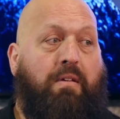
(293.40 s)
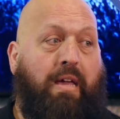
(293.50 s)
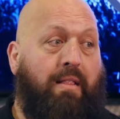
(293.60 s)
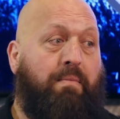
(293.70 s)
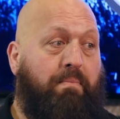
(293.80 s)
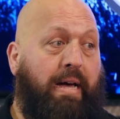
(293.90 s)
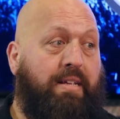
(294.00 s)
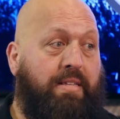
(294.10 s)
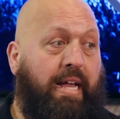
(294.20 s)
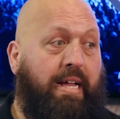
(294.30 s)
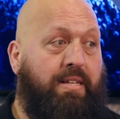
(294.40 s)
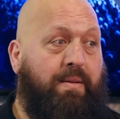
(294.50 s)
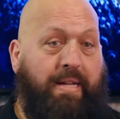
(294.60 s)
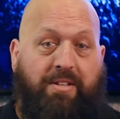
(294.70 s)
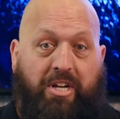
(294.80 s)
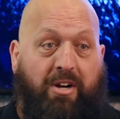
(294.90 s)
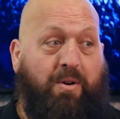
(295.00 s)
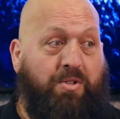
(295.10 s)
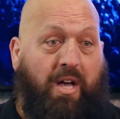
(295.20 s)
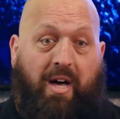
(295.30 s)
kill him backstage. I mean,
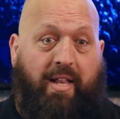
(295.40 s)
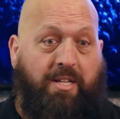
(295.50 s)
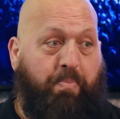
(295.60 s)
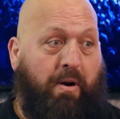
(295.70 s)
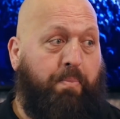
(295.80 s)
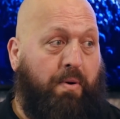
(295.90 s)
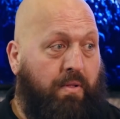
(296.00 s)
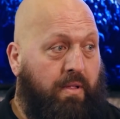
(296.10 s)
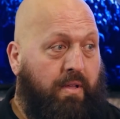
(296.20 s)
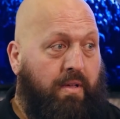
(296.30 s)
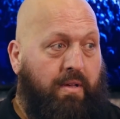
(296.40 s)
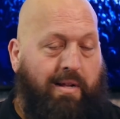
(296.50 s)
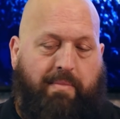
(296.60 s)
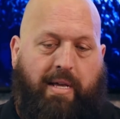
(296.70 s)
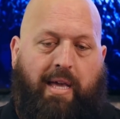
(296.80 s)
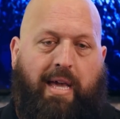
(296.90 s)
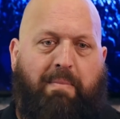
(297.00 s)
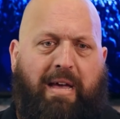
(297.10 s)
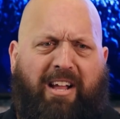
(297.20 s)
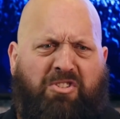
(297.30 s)
Jericho's hot. He's purple. I'm like,
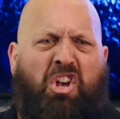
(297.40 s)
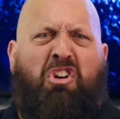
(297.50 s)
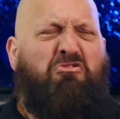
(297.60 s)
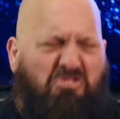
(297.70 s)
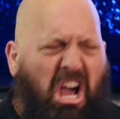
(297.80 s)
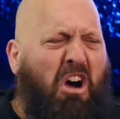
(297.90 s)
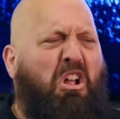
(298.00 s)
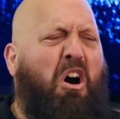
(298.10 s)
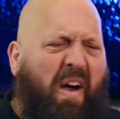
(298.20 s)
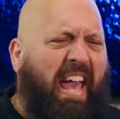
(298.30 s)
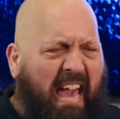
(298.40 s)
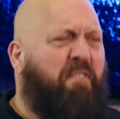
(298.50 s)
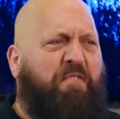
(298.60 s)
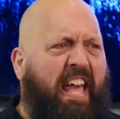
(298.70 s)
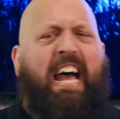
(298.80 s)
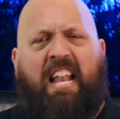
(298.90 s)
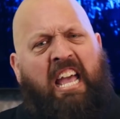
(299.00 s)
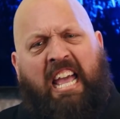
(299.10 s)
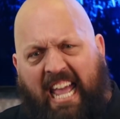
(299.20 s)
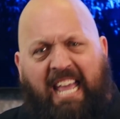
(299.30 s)
hey, man. He goes, no, F that.
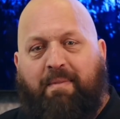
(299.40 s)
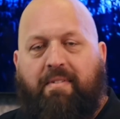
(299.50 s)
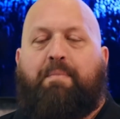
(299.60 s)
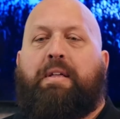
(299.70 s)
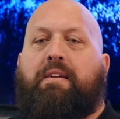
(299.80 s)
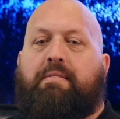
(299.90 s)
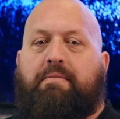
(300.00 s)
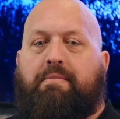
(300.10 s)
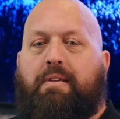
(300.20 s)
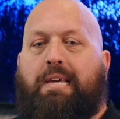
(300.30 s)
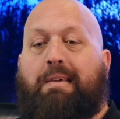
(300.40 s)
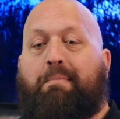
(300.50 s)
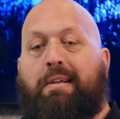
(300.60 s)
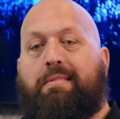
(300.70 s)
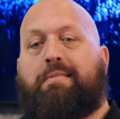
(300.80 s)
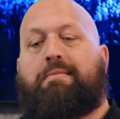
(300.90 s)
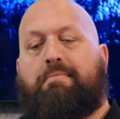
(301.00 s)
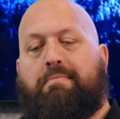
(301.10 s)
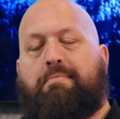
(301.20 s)
I'm like, hey, man, just